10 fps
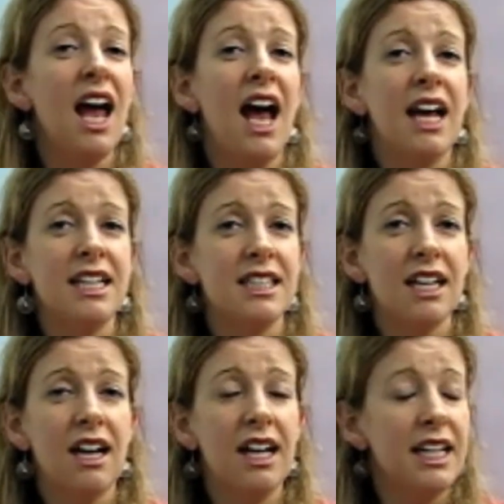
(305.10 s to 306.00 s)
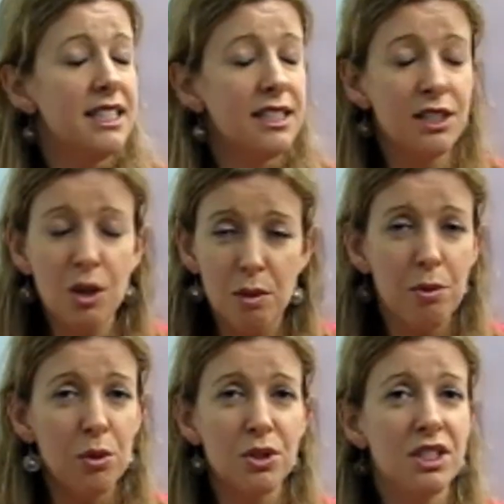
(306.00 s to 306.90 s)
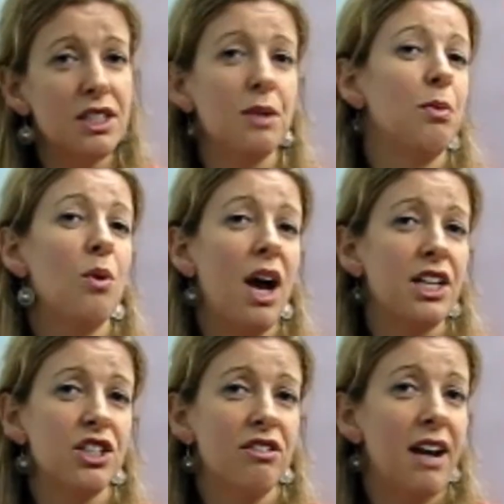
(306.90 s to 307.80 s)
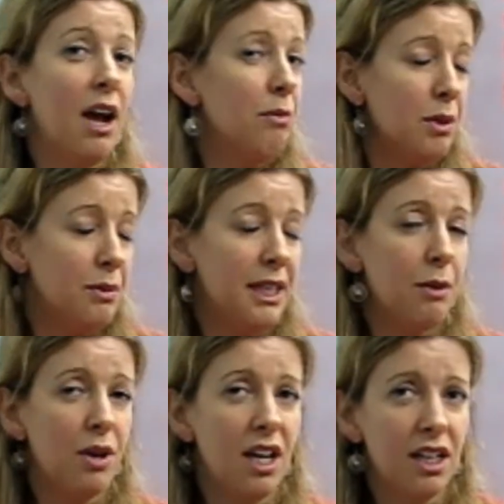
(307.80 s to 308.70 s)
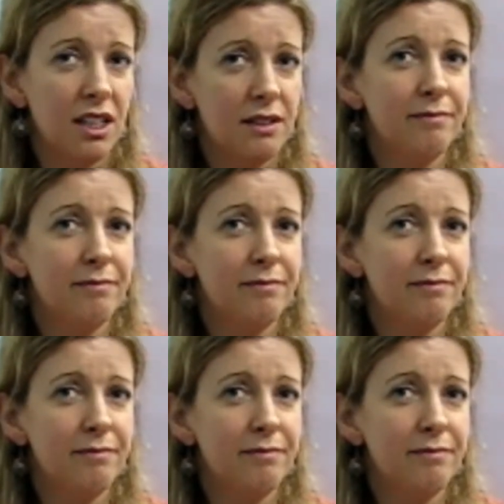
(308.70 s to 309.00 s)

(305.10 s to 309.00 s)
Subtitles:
and it's so important to support Asha and help them in their work.